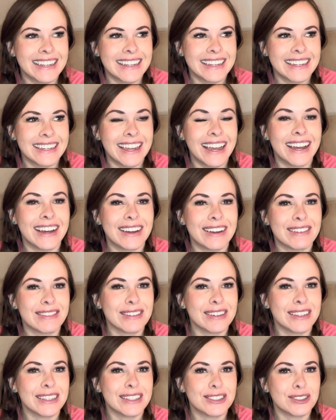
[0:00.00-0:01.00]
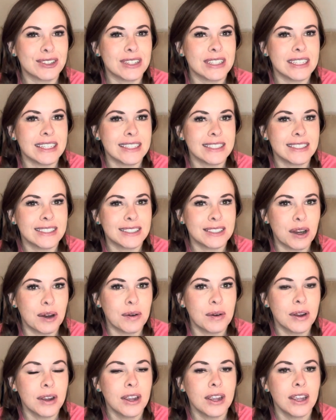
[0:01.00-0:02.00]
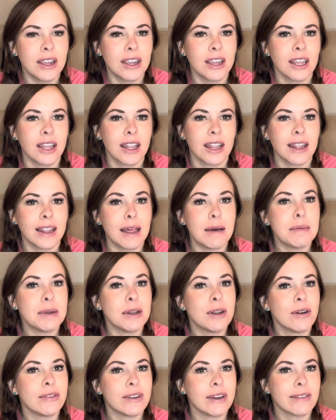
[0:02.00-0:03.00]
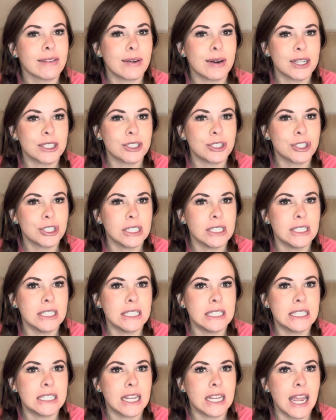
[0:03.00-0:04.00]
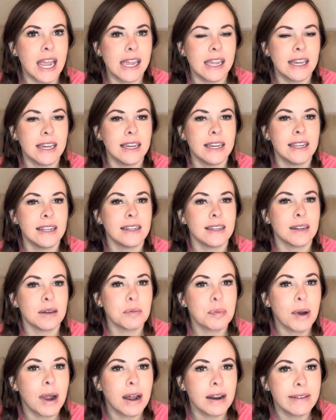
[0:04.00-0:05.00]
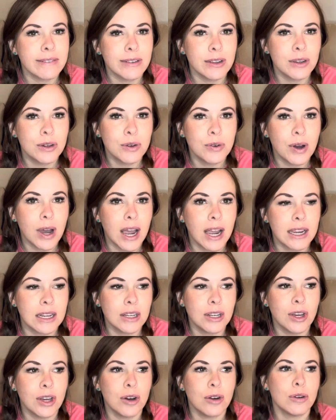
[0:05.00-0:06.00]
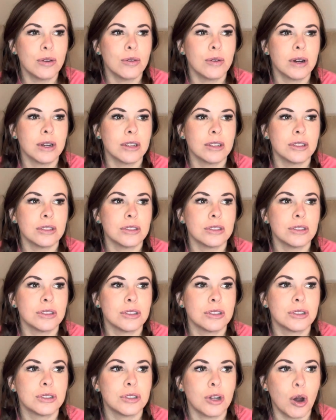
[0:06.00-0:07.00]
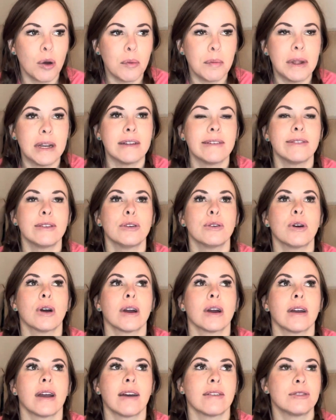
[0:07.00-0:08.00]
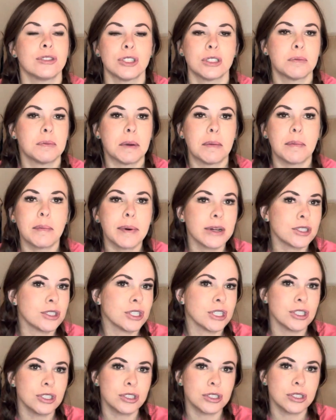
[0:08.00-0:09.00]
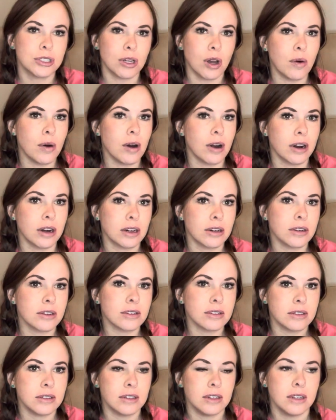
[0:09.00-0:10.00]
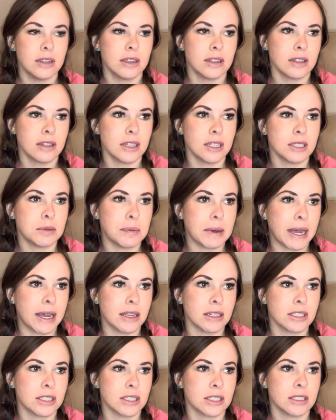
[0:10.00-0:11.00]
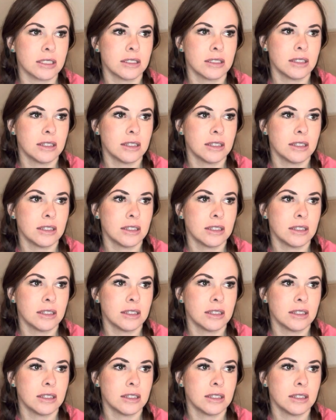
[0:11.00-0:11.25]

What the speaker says: Yeah, I've really enjoyed these, so let me know if you have questions, and I'm proud of you. I know so many of you have just been pushing so hard these past,